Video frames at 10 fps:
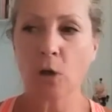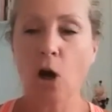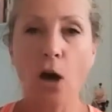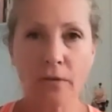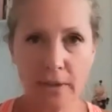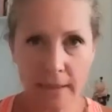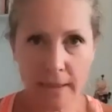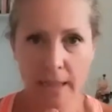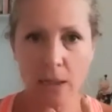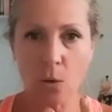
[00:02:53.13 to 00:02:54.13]

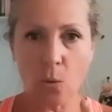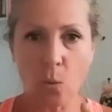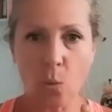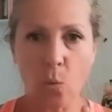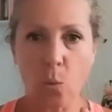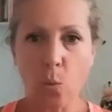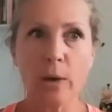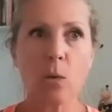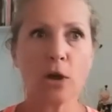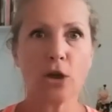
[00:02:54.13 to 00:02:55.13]
obviously we
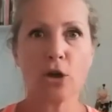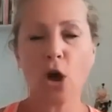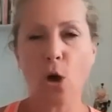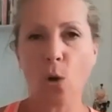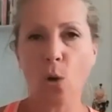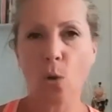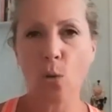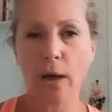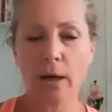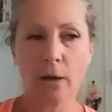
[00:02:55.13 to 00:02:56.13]
want to know,
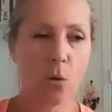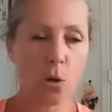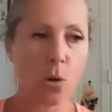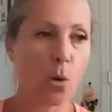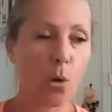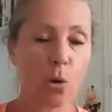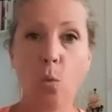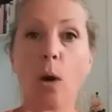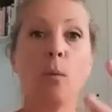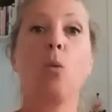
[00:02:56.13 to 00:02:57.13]
or
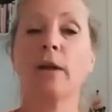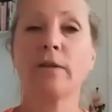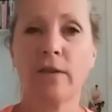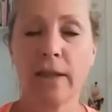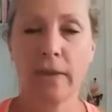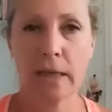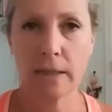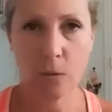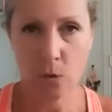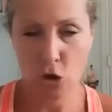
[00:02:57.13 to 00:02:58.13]
what one of the things
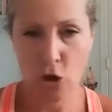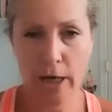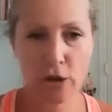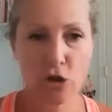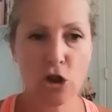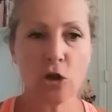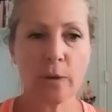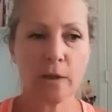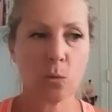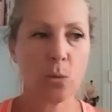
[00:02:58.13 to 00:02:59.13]
that we're trying to do
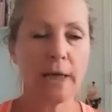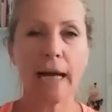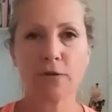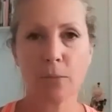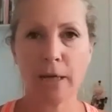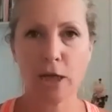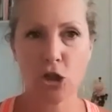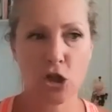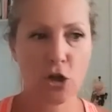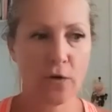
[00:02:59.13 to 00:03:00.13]
is we have to make
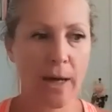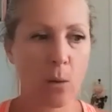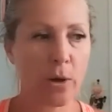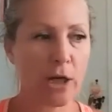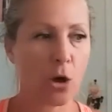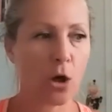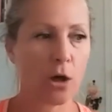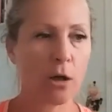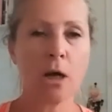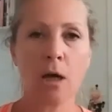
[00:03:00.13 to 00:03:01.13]
sure that we are